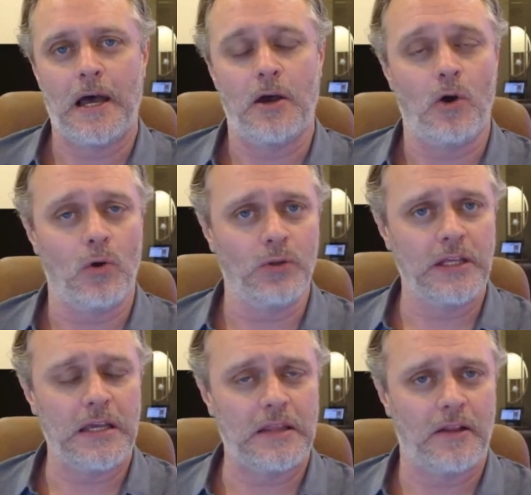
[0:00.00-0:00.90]

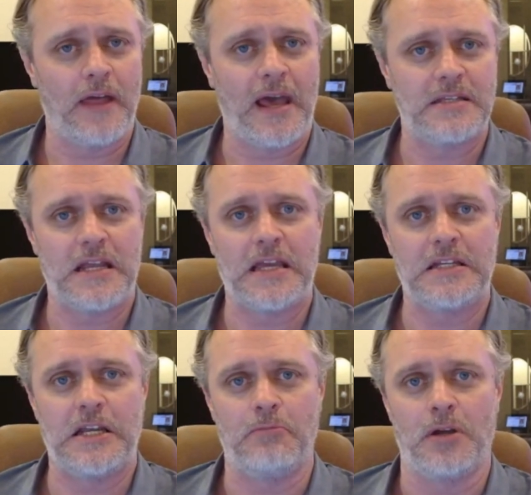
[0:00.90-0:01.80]
Only in the last
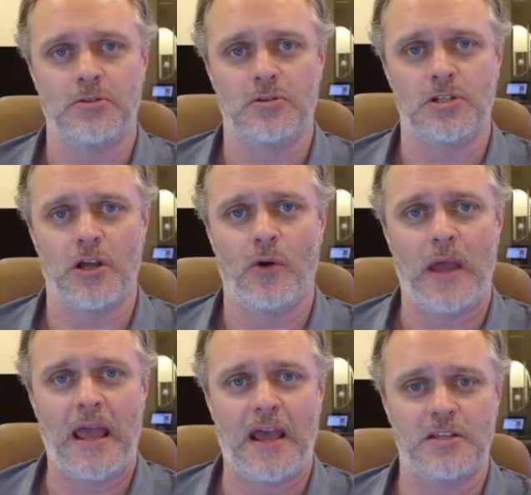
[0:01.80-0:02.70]
18 months or so
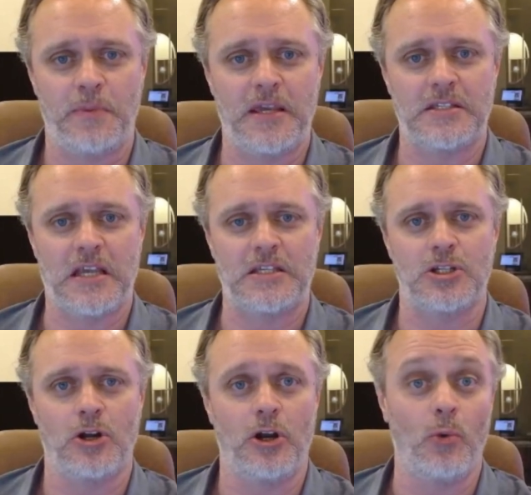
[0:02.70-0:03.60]
has PSA
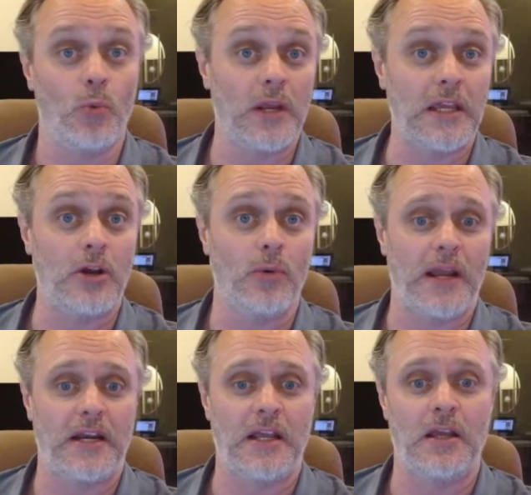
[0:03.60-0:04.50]
started
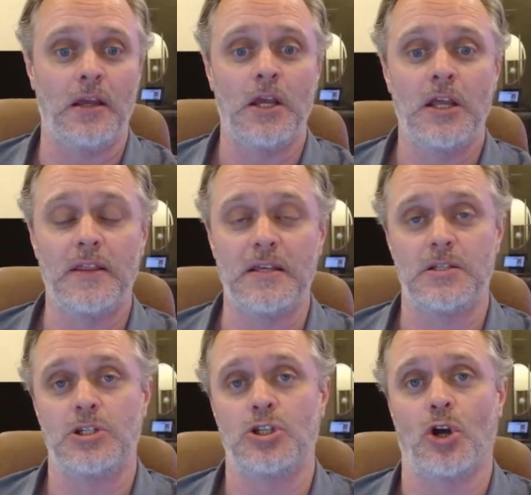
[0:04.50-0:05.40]
regrading these
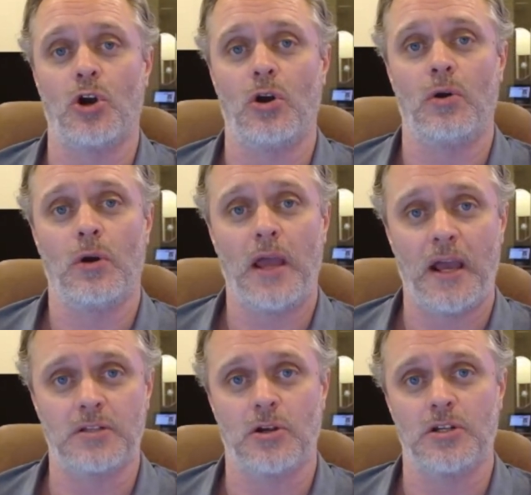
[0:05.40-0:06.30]
star
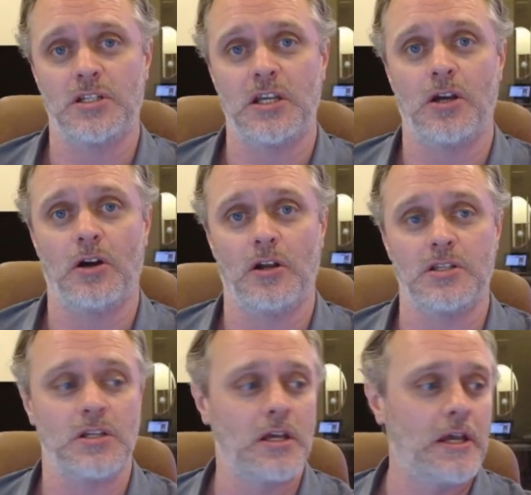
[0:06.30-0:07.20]
XRC
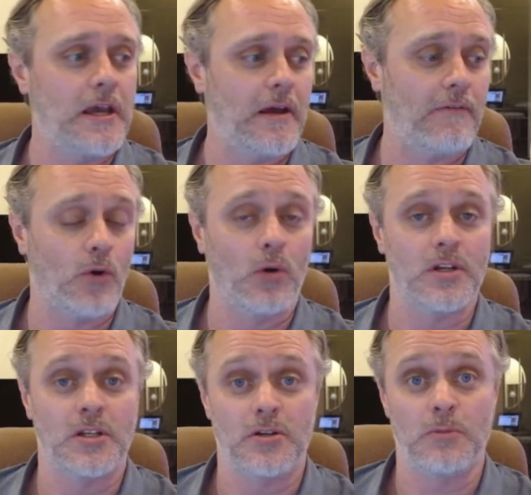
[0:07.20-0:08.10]
cards. Of
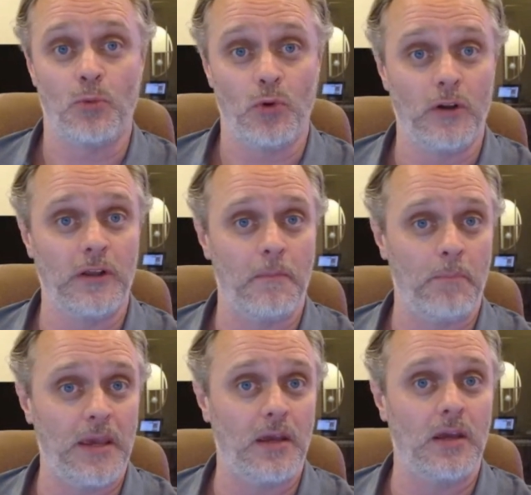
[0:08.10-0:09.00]
course, there's some really
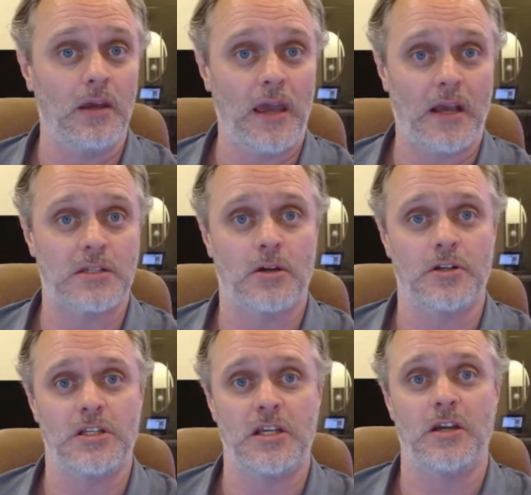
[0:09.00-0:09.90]
big
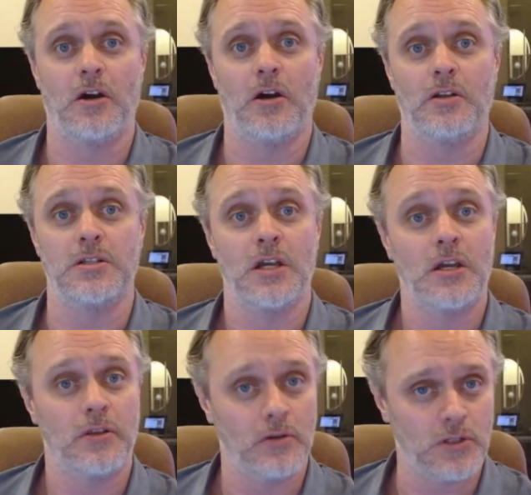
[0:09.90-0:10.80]
XRC cards.
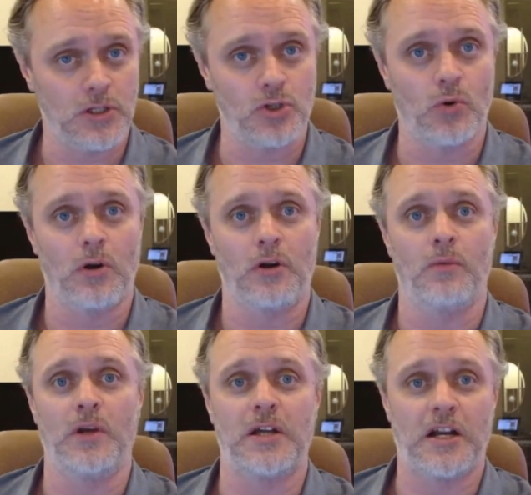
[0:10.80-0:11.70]
There's the Jordan.
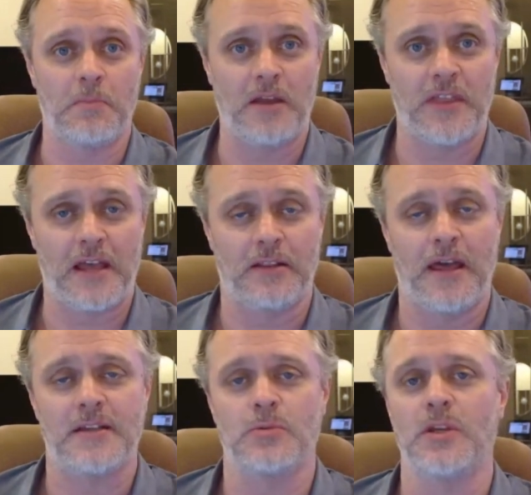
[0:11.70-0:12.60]
We talked about that in
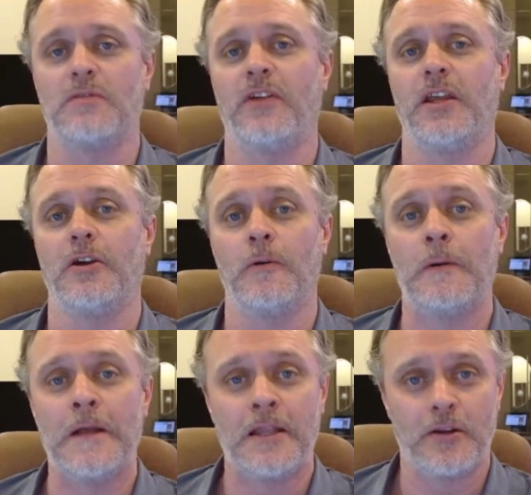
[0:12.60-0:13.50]
last week's video.
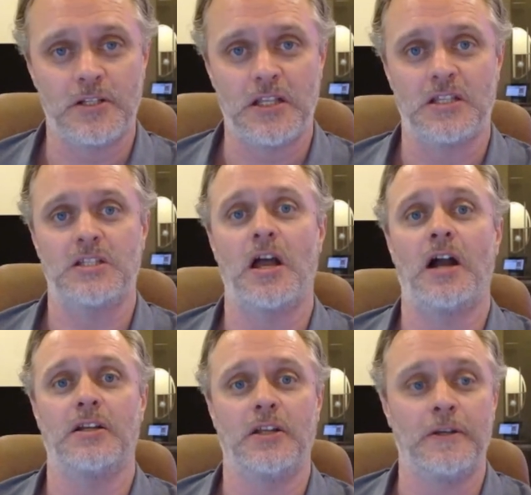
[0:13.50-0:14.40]
There's this
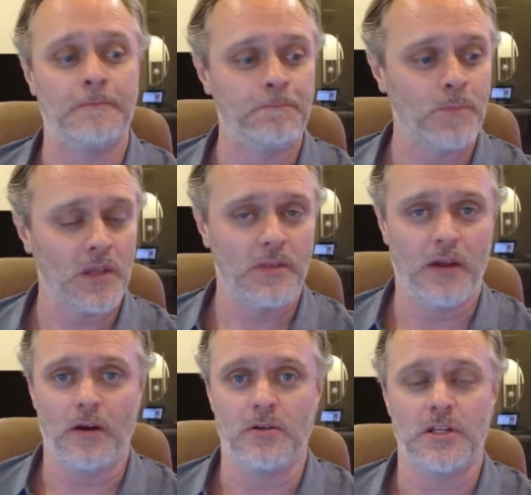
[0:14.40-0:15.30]
Stockton.
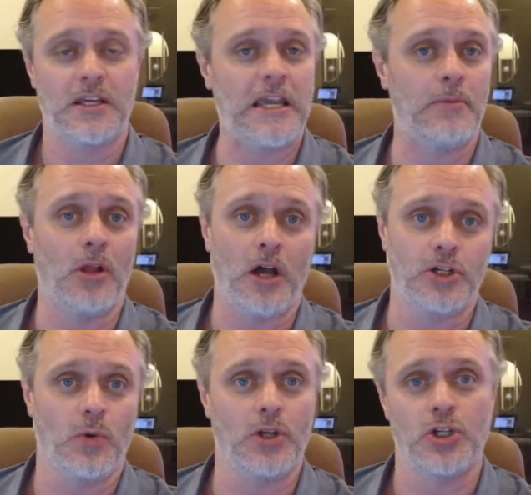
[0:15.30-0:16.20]
There's Hakeem
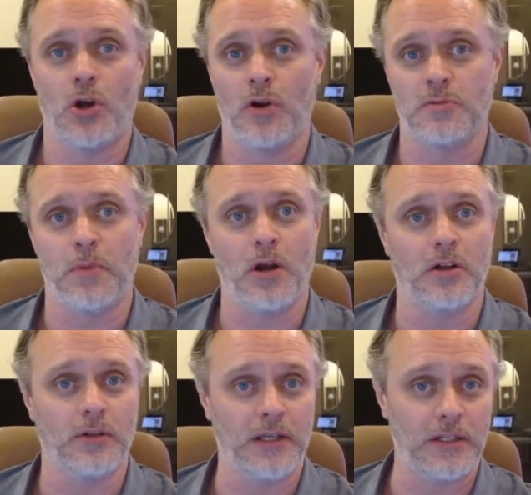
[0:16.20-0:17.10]
Olajuwon, Charles
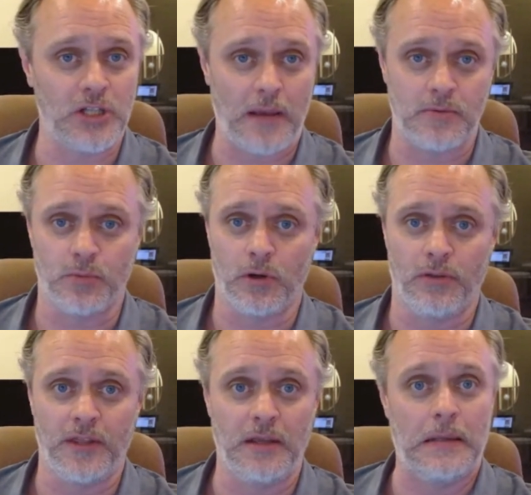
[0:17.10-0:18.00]
Barkley, James
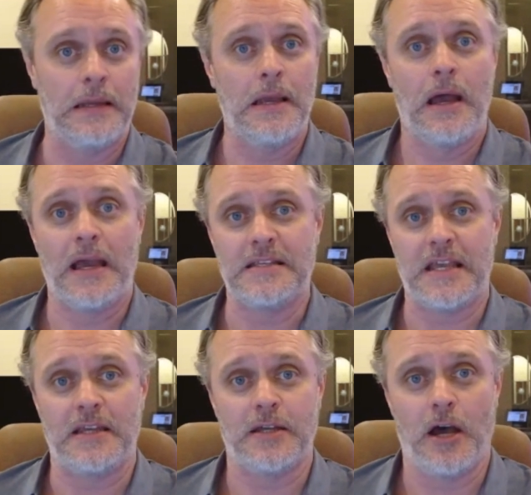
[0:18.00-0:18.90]
Worthy,
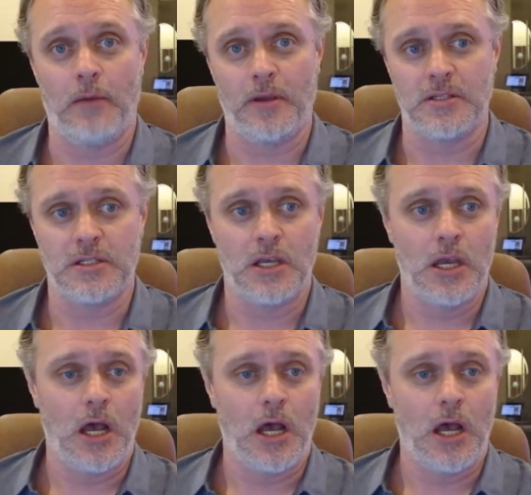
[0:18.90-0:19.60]
Isaiah Thomas.